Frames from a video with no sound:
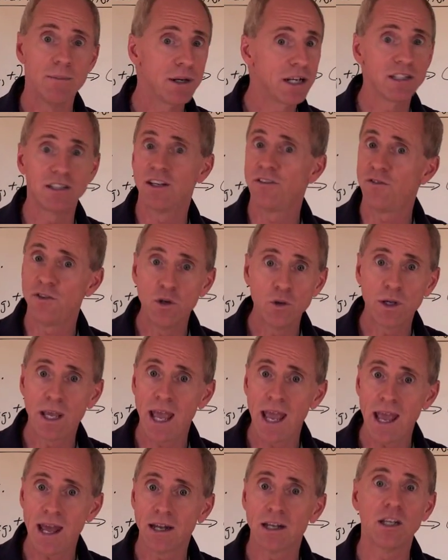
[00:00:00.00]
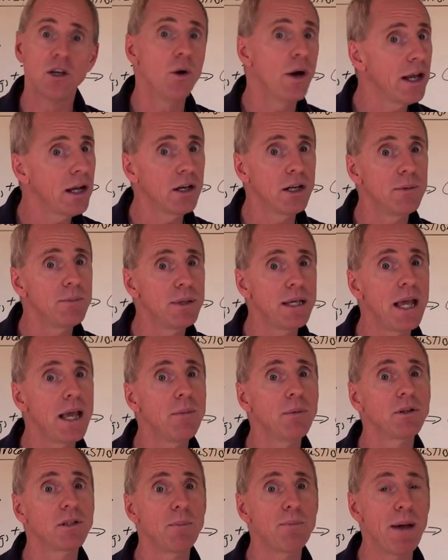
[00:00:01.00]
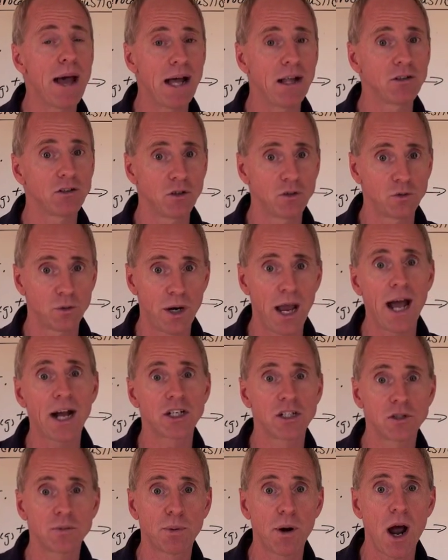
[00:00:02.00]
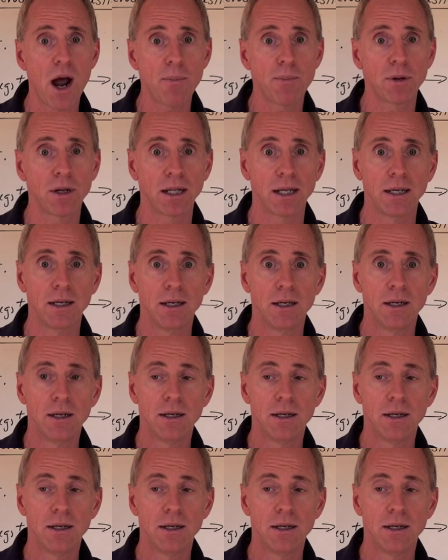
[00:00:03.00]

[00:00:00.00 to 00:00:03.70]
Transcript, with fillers: Because if you can't, you ain't going to be able to balance those reactions properly.